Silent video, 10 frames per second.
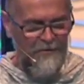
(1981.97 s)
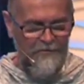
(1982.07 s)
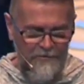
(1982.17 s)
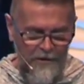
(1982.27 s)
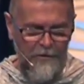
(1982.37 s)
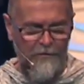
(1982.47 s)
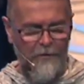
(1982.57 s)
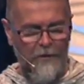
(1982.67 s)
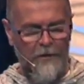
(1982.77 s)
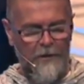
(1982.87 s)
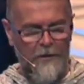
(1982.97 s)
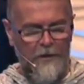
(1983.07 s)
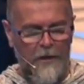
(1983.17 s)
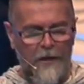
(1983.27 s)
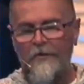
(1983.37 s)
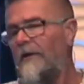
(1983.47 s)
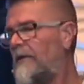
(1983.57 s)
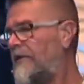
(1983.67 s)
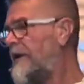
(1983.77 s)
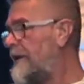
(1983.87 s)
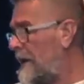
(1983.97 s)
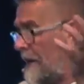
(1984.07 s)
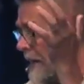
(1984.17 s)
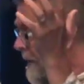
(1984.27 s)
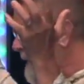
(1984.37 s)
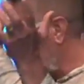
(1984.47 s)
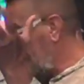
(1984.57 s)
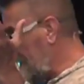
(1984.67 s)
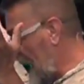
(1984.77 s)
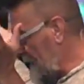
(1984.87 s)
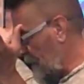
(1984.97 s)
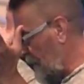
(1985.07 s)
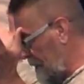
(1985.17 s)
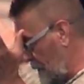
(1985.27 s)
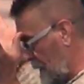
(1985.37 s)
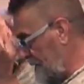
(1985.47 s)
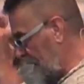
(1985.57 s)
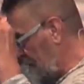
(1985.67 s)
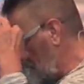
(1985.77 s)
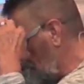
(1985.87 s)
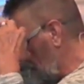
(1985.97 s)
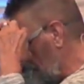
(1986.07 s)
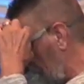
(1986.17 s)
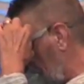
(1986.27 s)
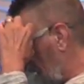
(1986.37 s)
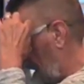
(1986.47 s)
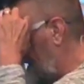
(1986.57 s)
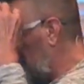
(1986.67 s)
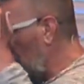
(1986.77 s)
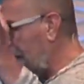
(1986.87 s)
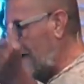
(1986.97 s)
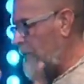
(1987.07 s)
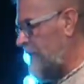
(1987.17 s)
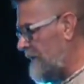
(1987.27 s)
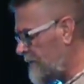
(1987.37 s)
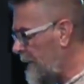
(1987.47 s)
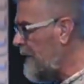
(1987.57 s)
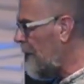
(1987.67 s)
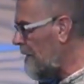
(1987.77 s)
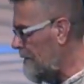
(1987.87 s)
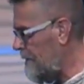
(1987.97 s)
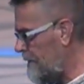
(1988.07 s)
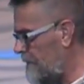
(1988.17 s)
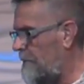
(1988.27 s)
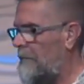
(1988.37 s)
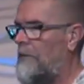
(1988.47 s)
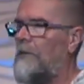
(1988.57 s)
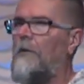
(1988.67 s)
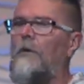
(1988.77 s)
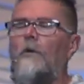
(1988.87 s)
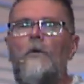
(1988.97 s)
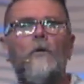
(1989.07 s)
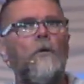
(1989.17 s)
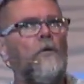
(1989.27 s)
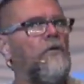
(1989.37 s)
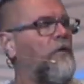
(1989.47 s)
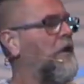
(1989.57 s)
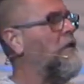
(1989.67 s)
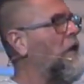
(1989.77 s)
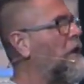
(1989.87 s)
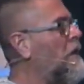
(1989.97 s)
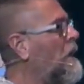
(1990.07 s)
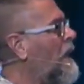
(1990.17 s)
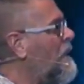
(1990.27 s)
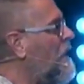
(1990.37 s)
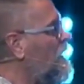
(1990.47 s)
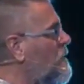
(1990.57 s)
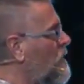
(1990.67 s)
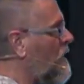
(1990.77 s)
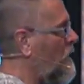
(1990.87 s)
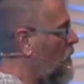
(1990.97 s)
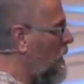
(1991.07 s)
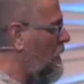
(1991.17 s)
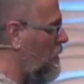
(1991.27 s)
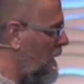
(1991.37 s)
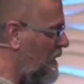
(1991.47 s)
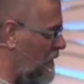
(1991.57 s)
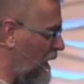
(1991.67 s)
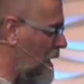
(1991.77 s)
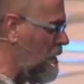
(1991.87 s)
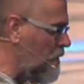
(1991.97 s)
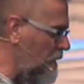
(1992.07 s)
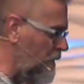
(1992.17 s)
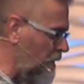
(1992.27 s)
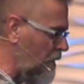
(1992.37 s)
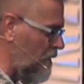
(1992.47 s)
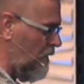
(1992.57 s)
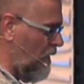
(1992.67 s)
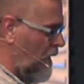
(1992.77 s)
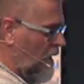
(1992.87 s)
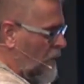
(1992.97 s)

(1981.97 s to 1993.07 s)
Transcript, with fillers: Fear. I'll tell you the second thing, and, I, and I've pastored for 25 years. I know that which I speak of. The second thing that I think is a, uh, one of the biggest hindrances